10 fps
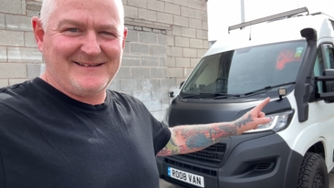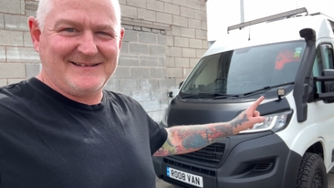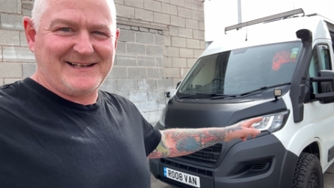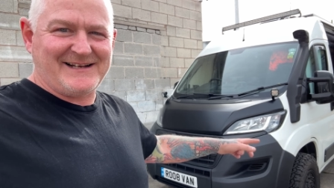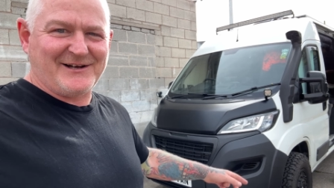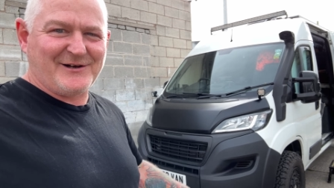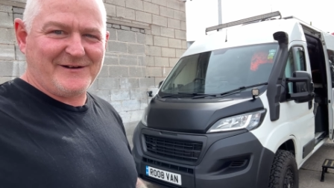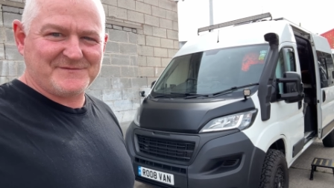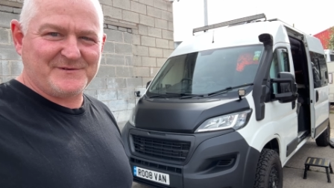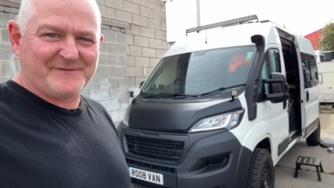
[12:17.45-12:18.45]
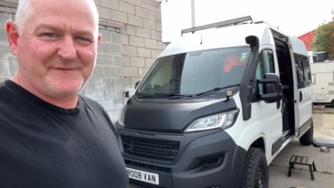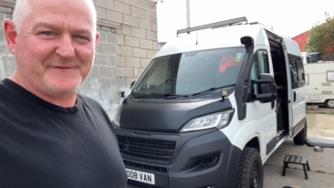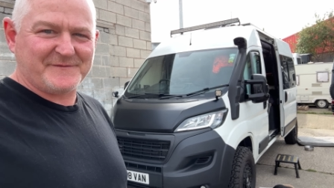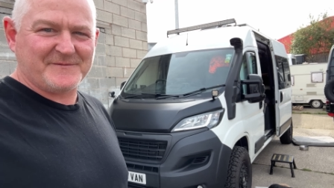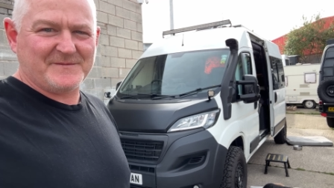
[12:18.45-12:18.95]
Day and a half's worth
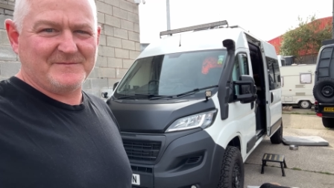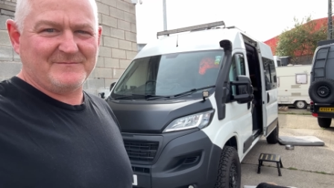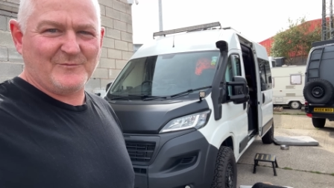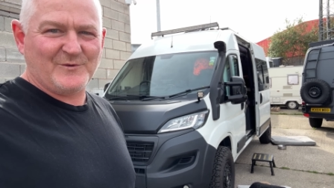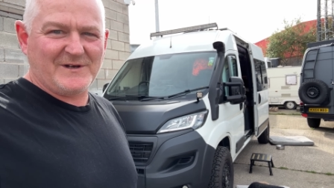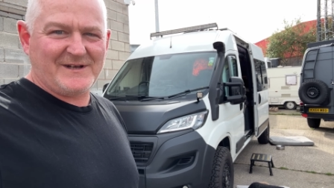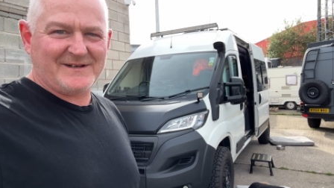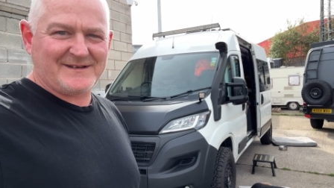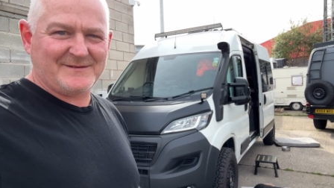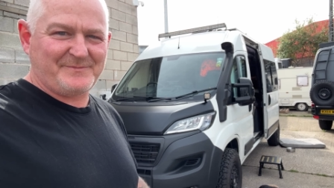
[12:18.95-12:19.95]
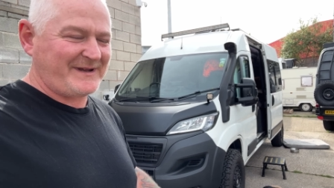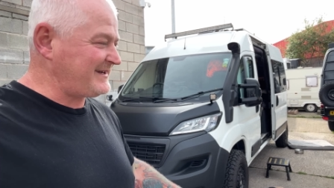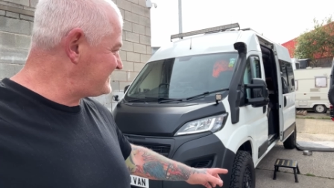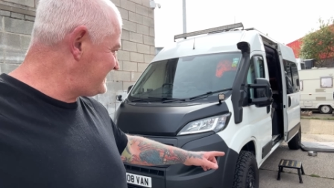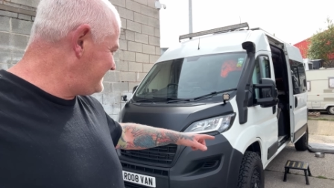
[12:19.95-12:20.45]
of work,
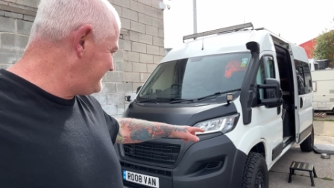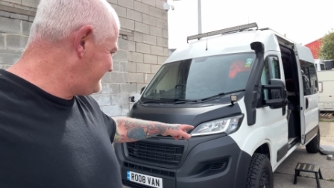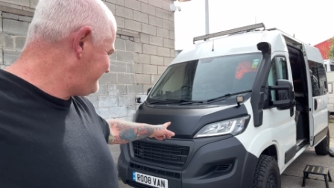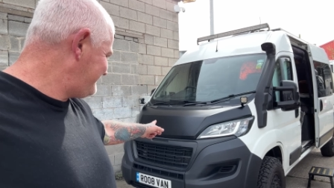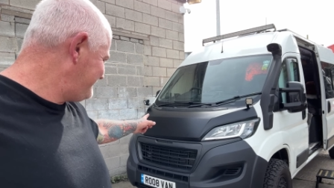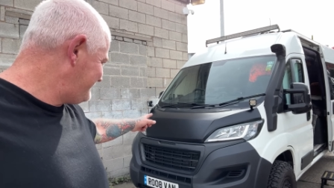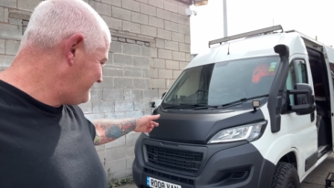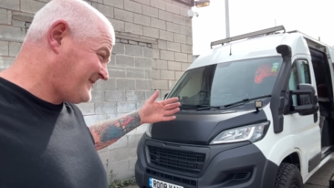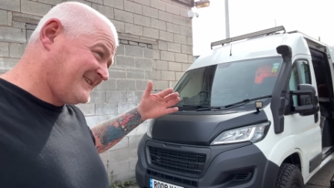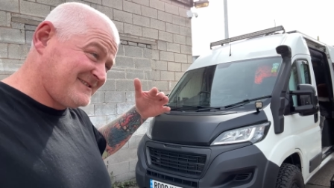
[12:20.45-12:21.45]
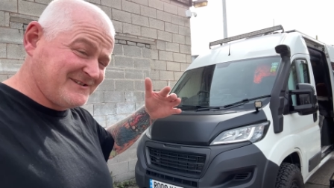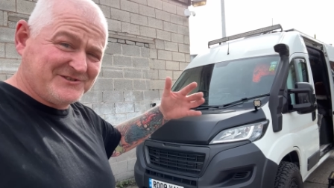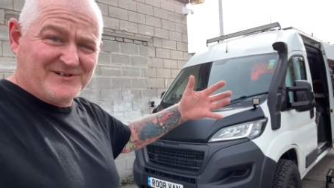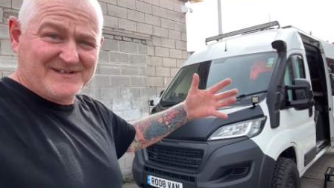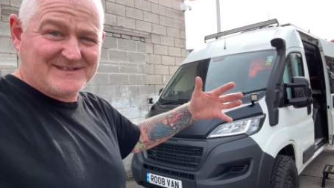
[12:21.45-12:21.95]
painting. Thanks to
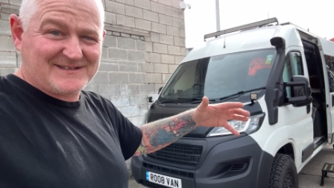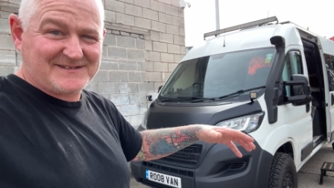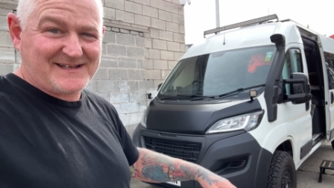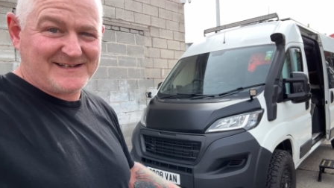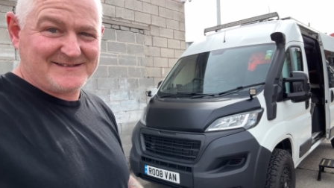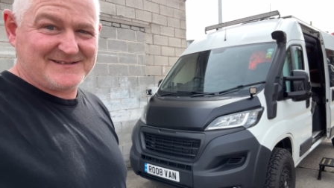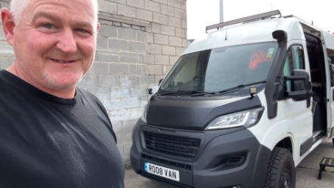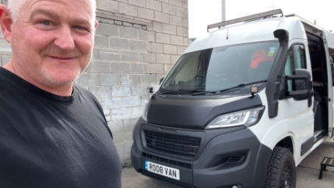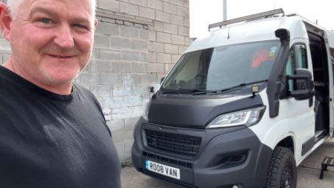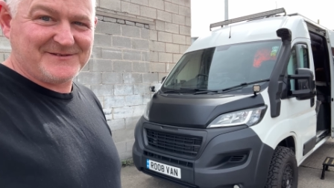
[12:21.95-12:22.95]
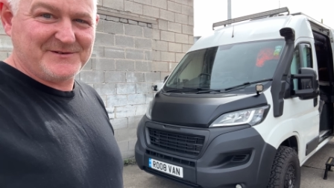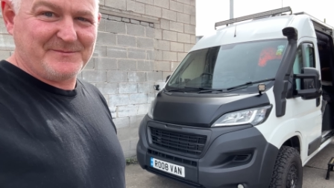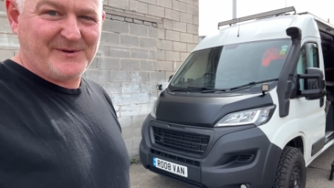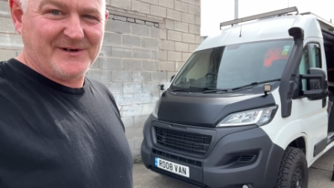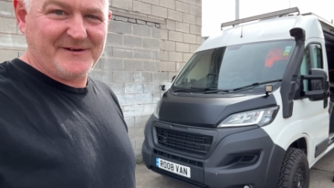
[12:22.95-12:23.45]
John, as I said, to doing the
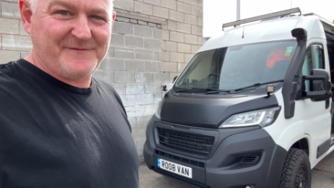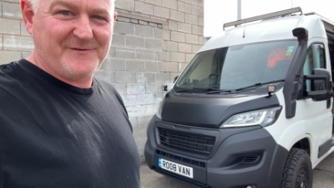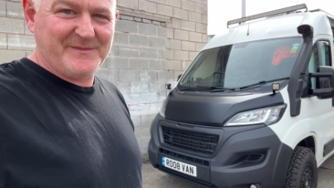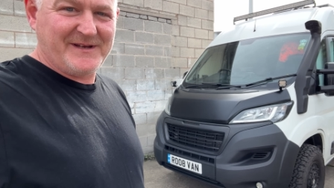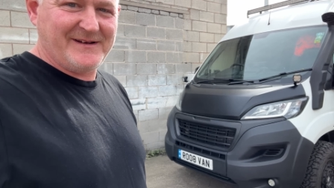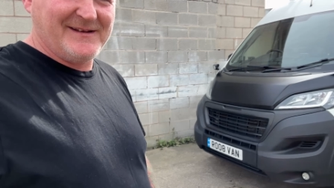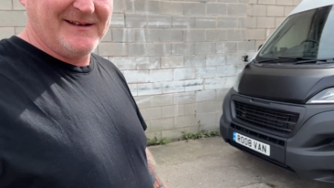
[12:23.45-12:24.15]
bonnet for me.